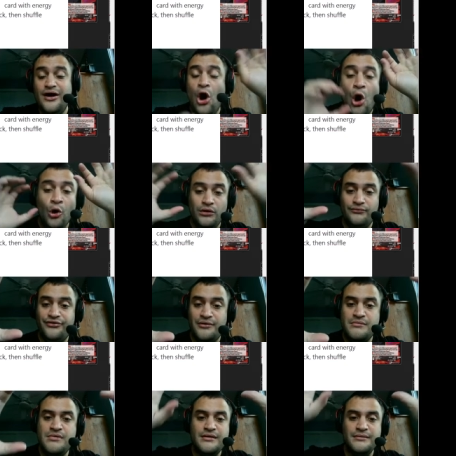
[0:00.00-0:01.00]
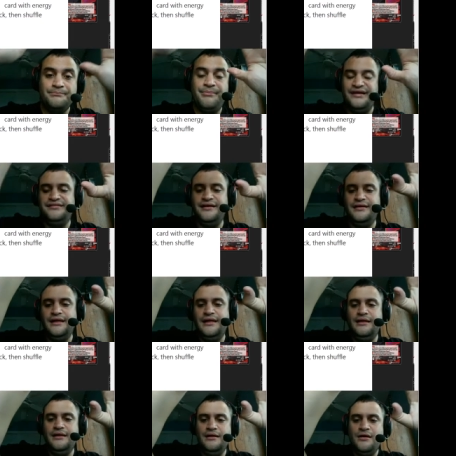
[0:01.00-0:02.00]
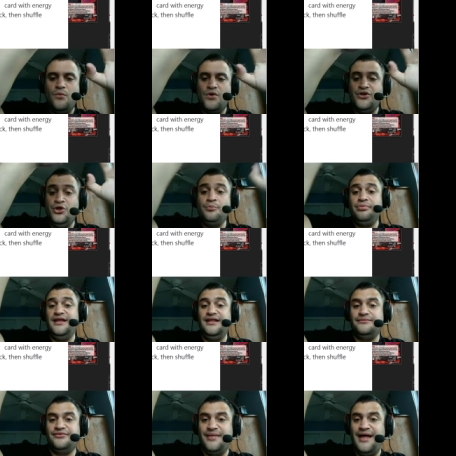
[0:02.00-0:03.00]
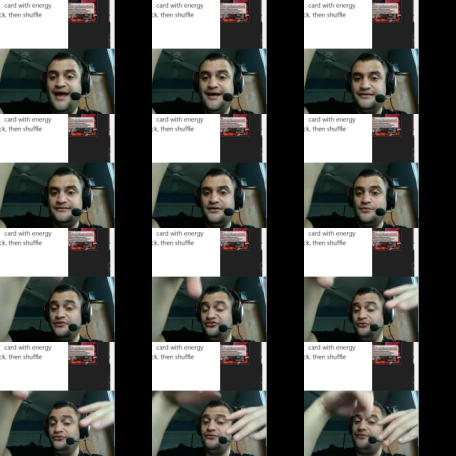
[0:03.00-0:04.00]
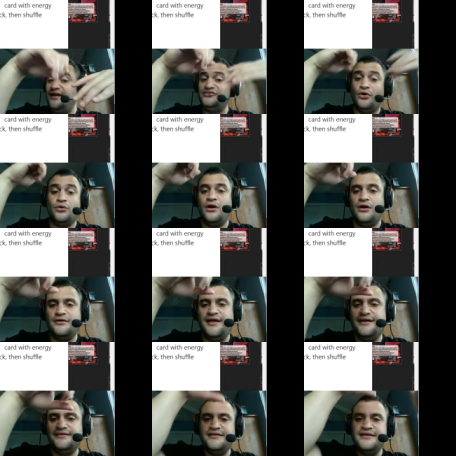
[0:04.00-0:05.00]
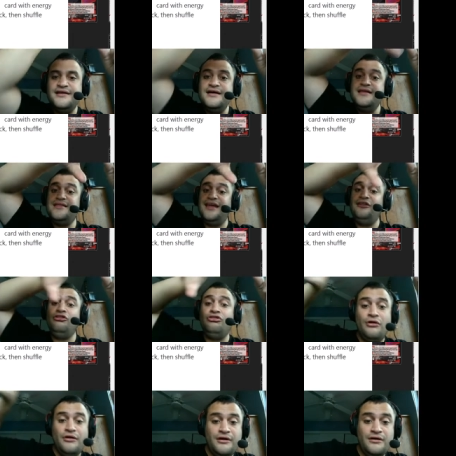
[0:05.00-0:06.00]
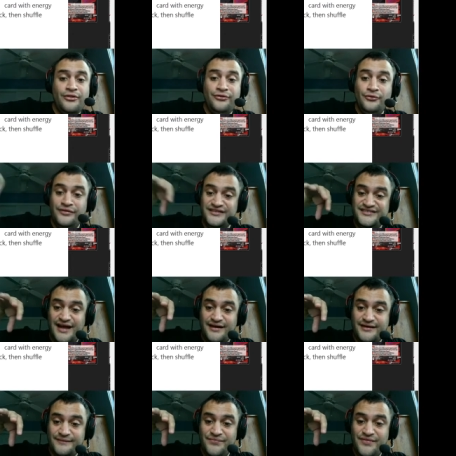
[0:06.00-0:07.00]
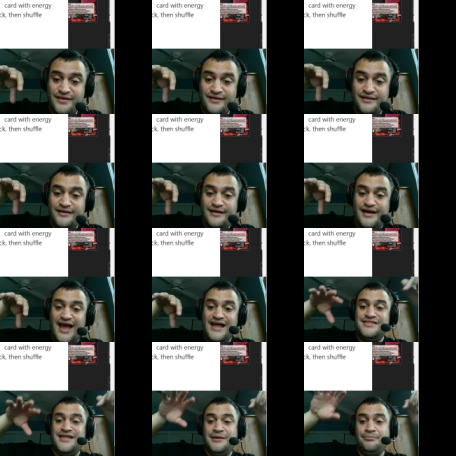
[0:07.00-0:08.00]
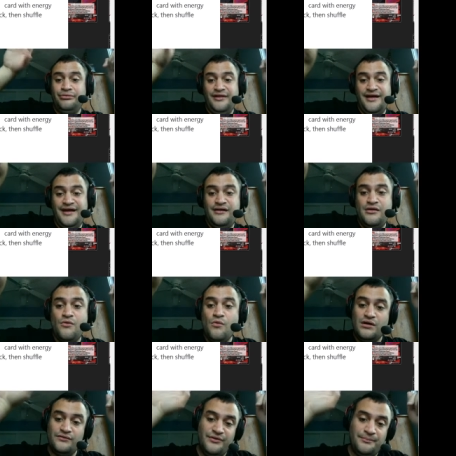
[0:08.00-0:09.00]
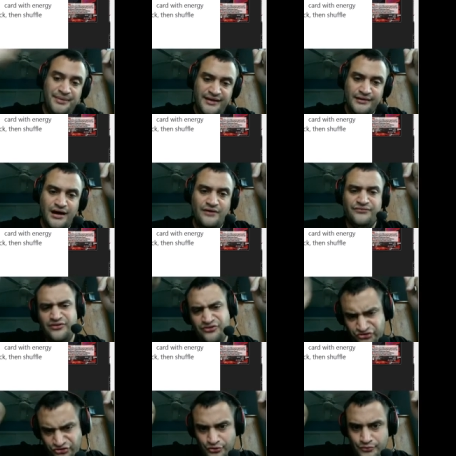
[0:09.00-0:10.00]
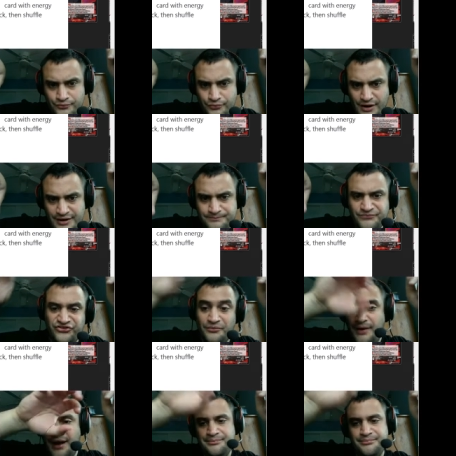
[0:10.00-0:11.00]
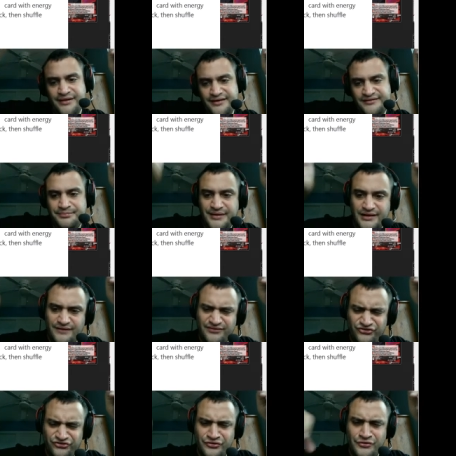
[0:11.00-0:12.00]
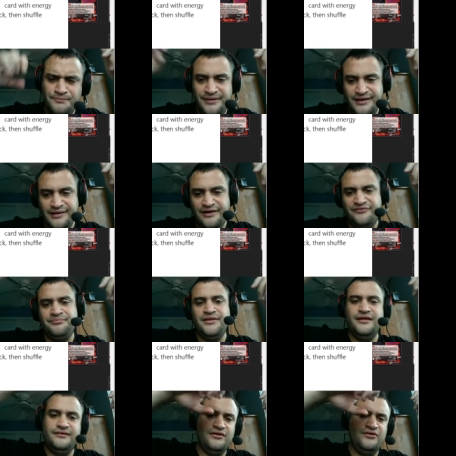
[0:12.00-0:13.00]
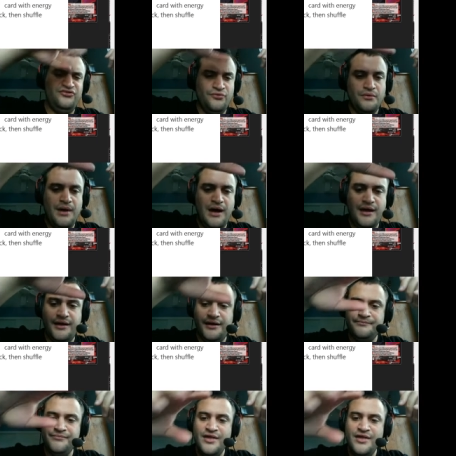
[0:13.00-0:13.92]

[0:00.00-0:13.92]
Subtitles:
all of them, basically, when you play them from the hand with Shu's effect or Hardcast, they look through the deck and they play one of the Pilaf or the Shu, right? So Mai plays Pilaf and Shu, Pilaf plays Shu and Mai,